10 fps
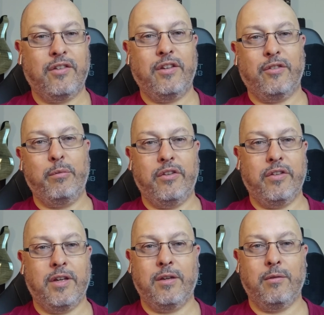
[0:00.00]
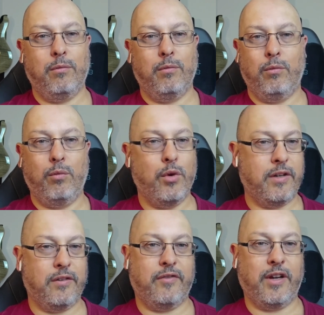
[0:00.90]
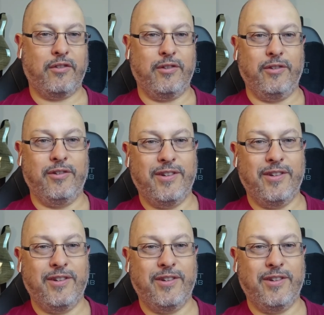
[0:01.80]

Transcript: somebody saying, what is fractional?